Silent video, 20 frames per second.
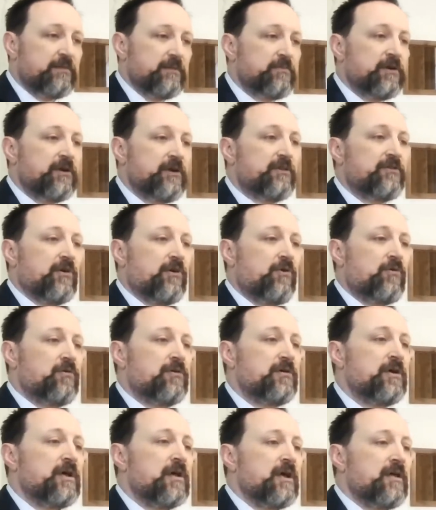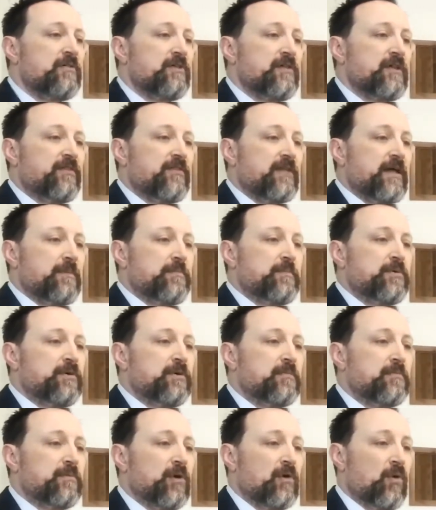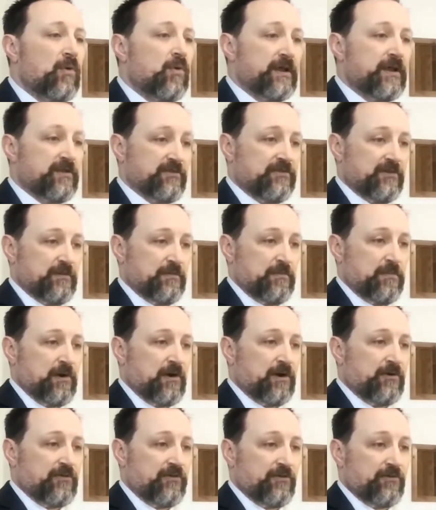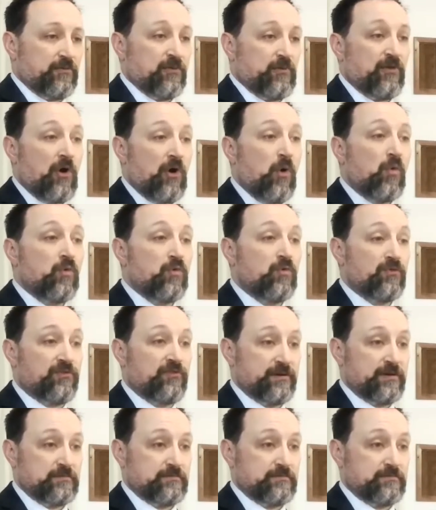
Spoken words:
but it's told that they put coins in purses with holes in them.